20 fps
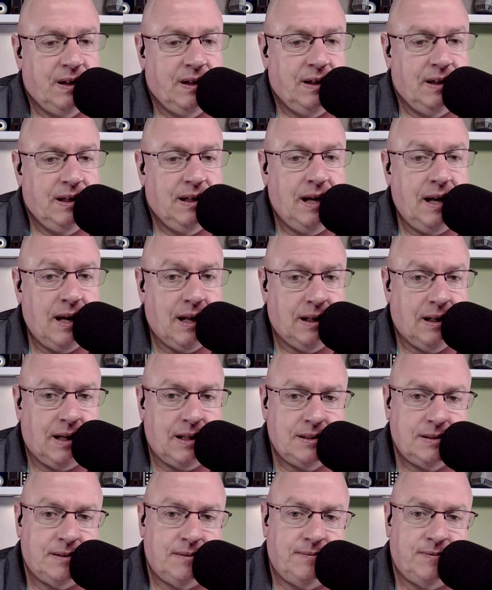yeah,
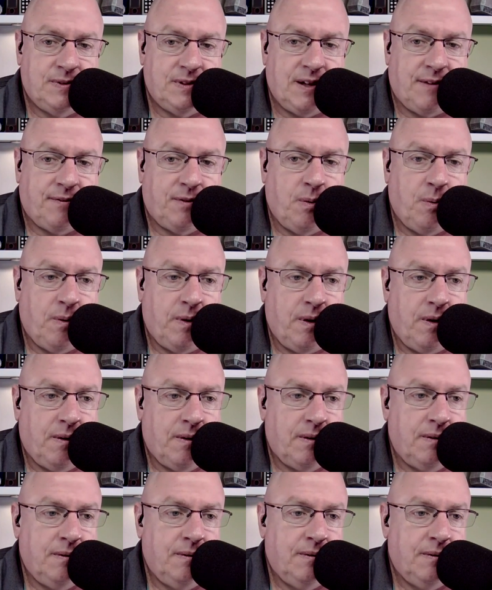lots of stuff going
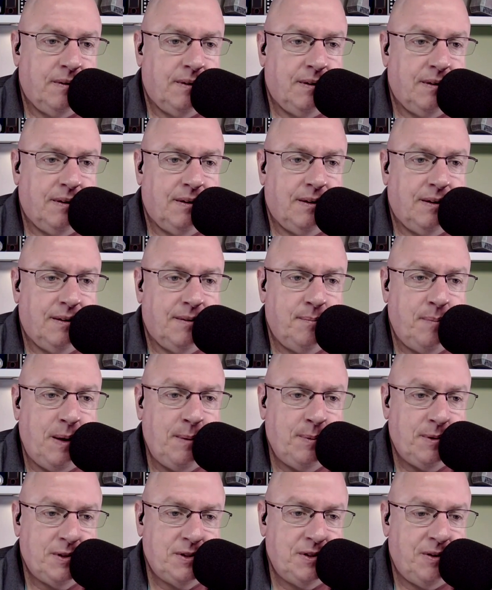on uh,
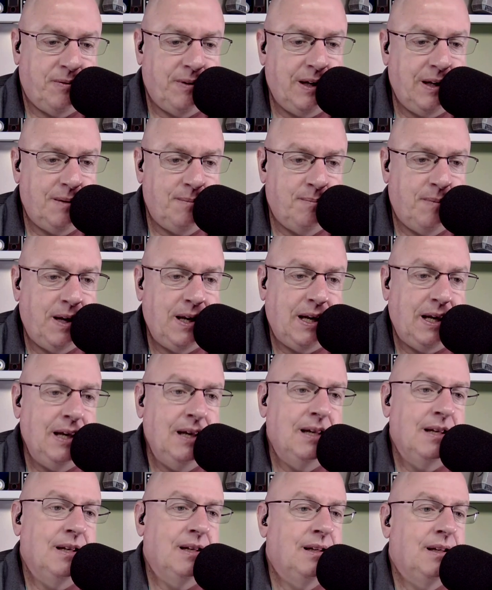people still getting money.
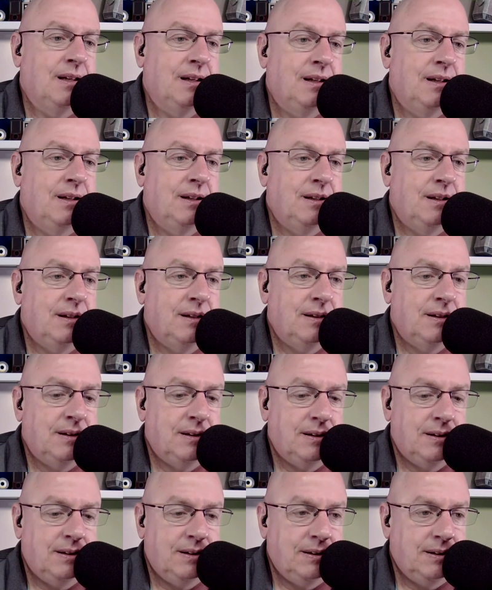
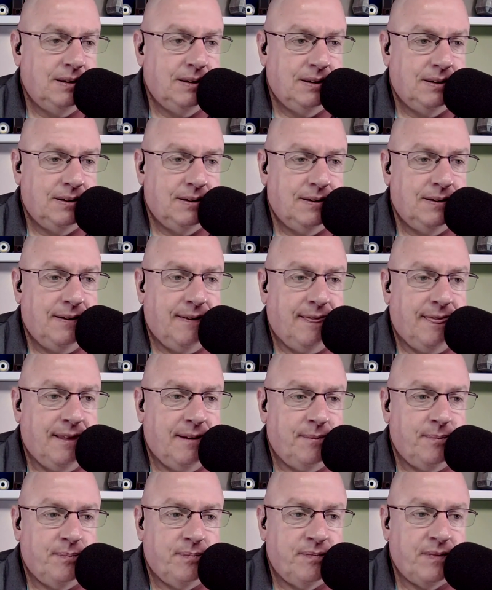Yeah.
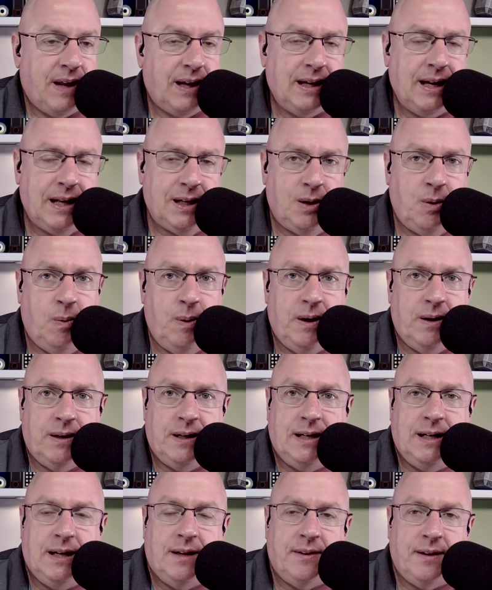I got queried
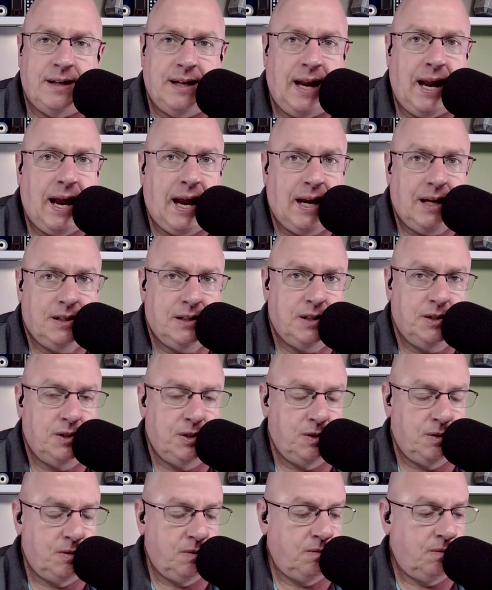the other day to
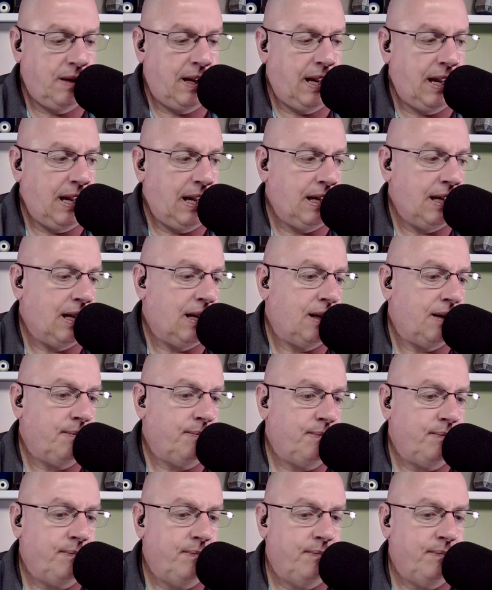do a, um,